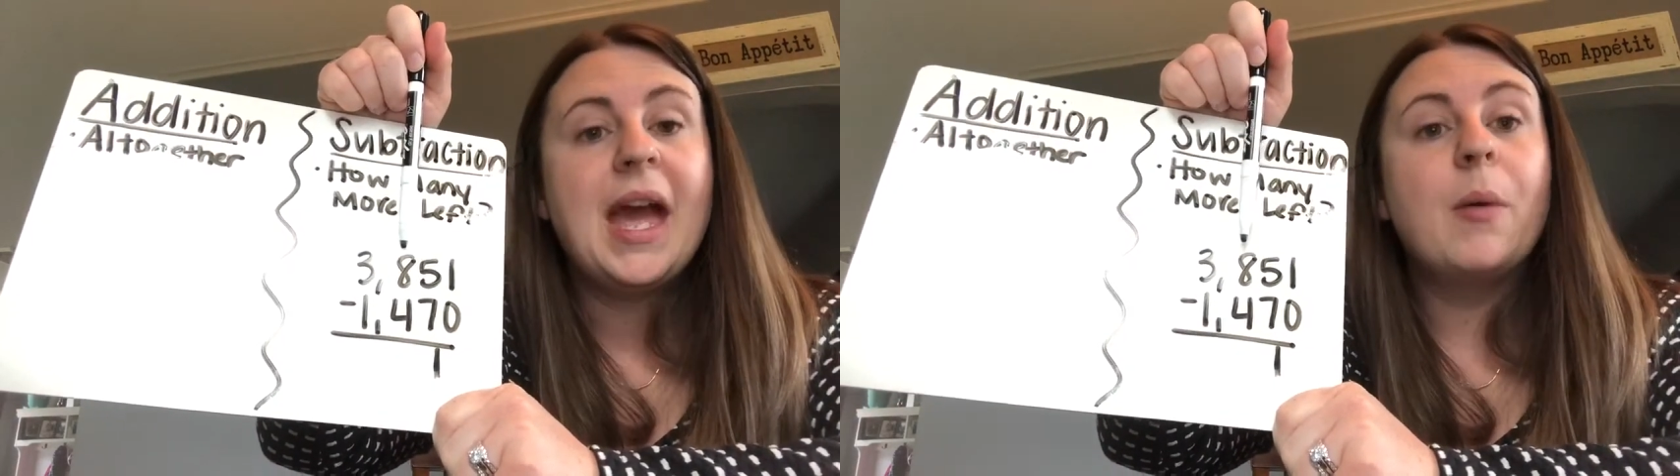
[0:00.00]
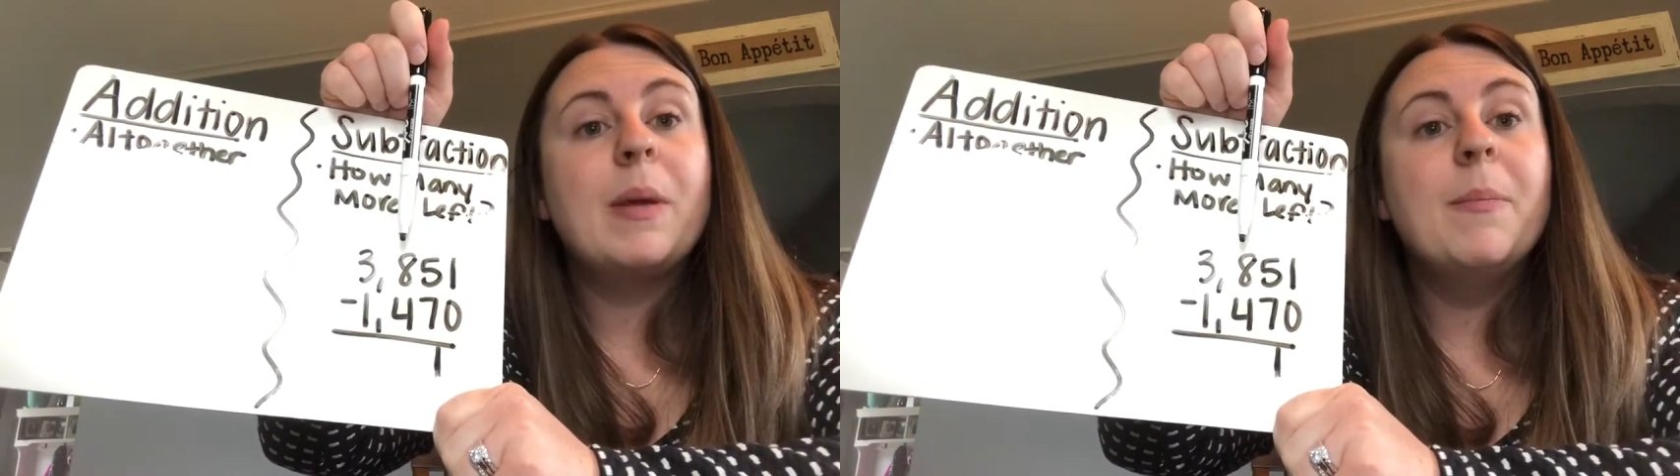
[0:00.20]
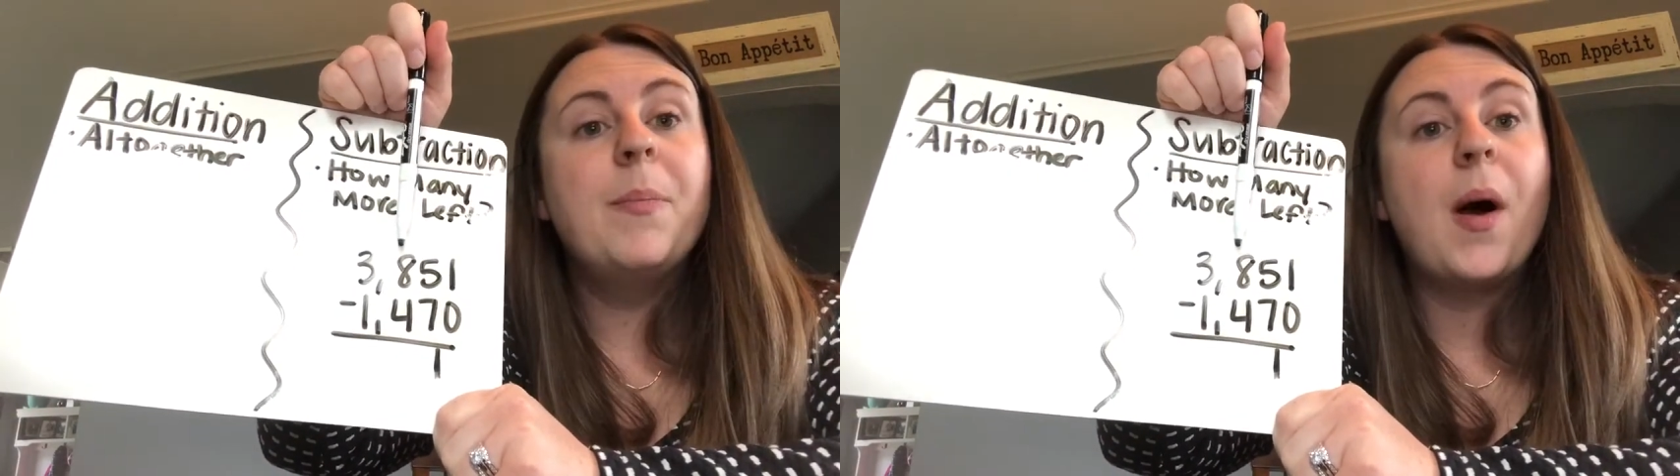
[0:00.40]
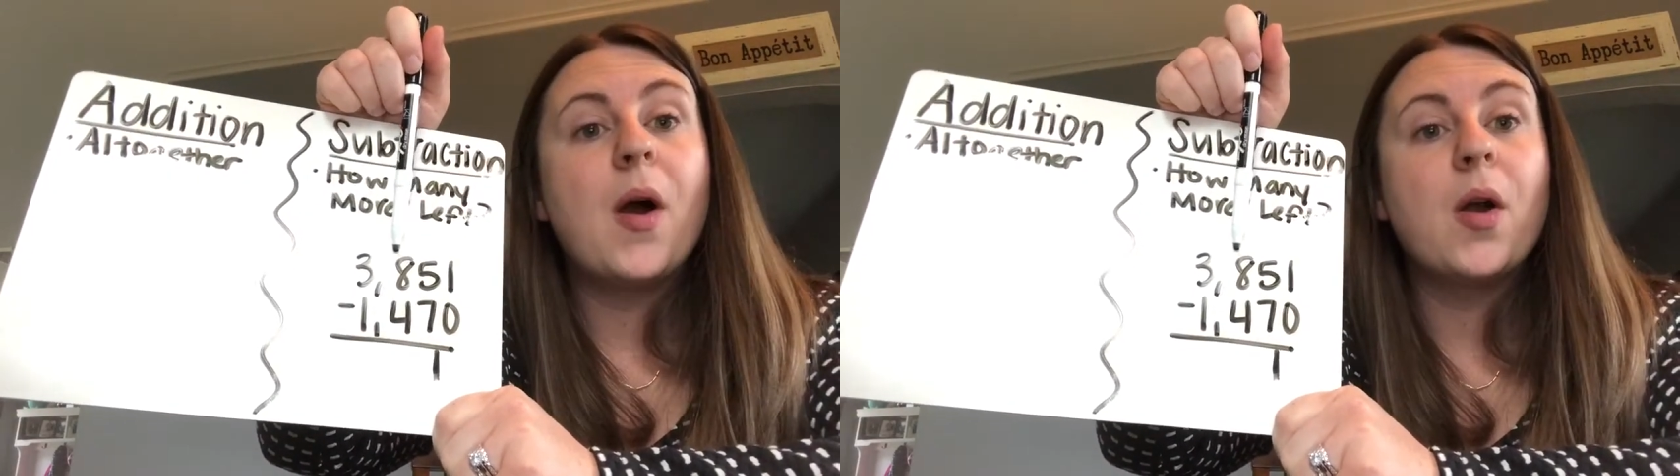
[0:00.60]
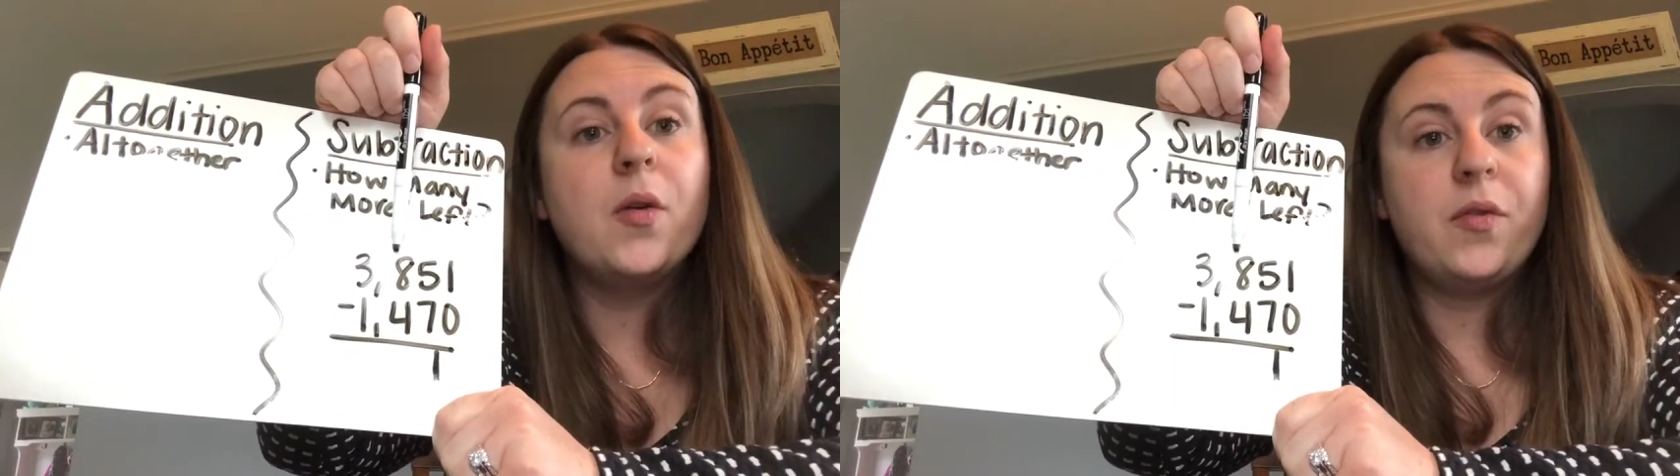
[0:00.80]
and we
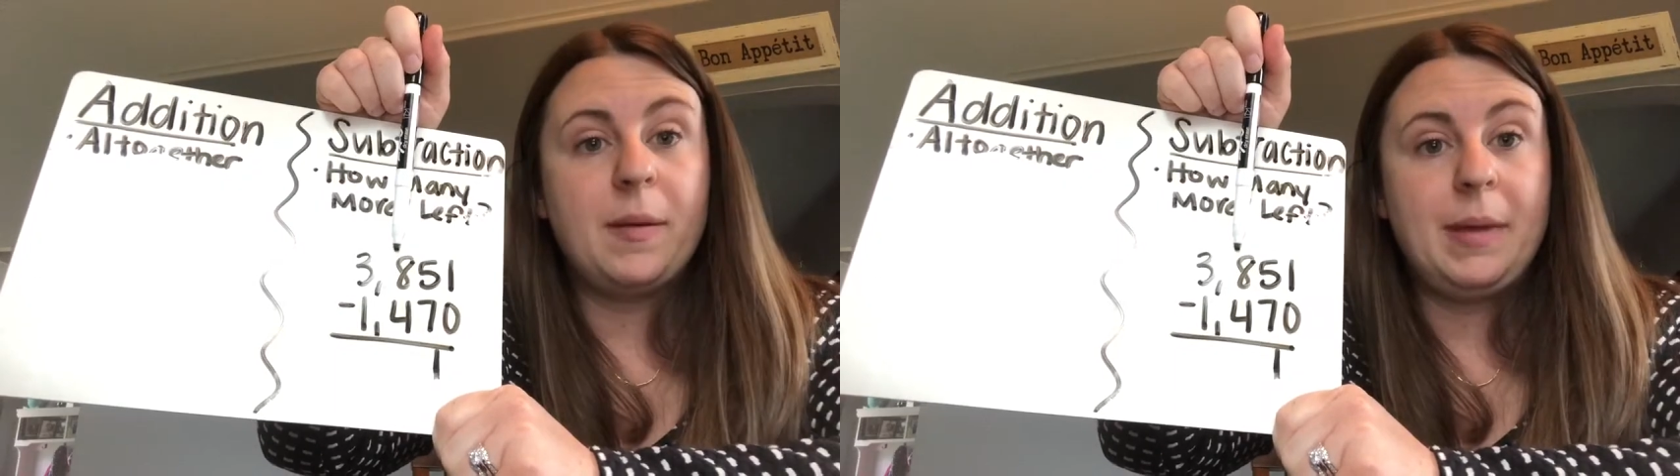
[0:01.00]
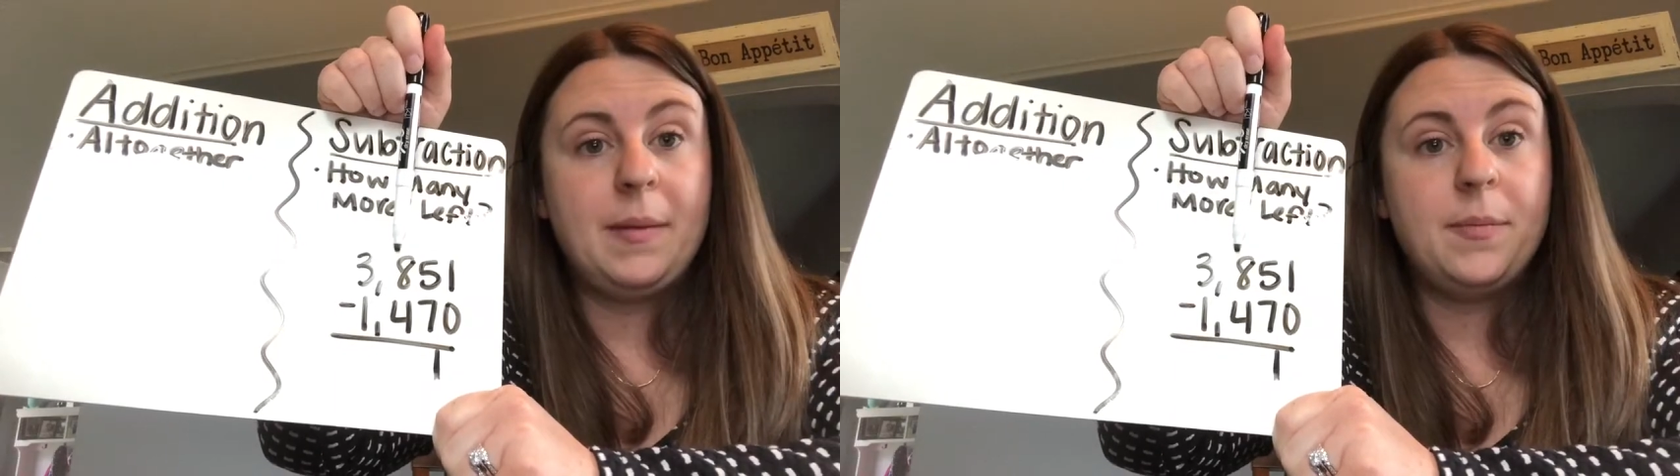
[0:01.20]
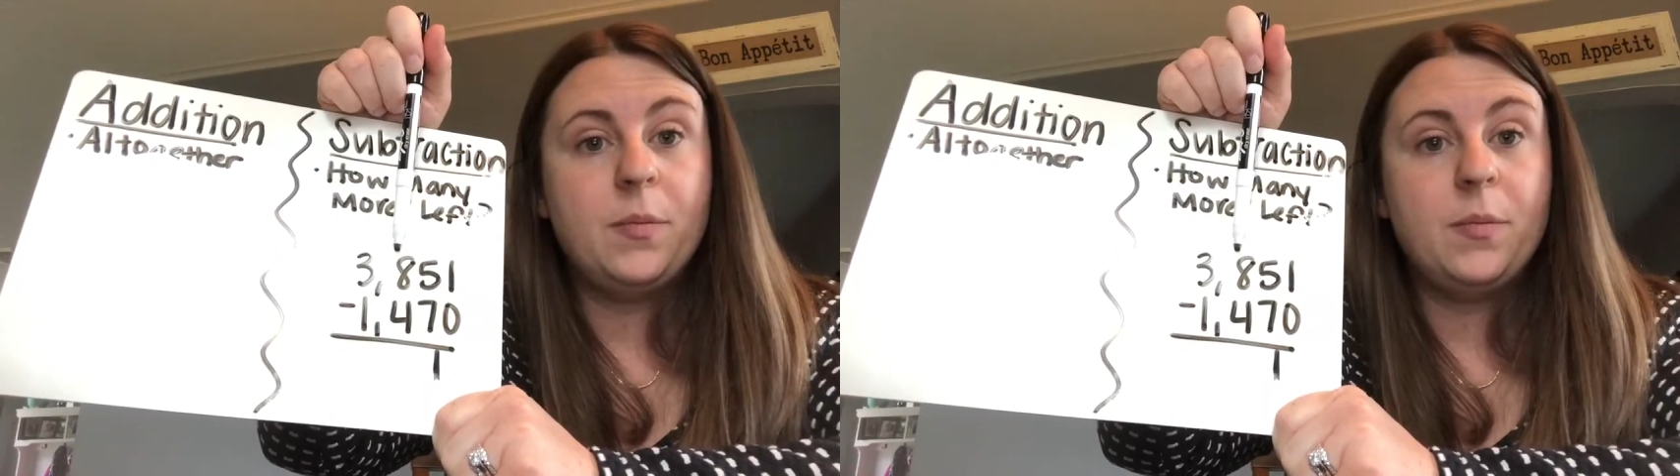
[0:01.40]
borrow from it.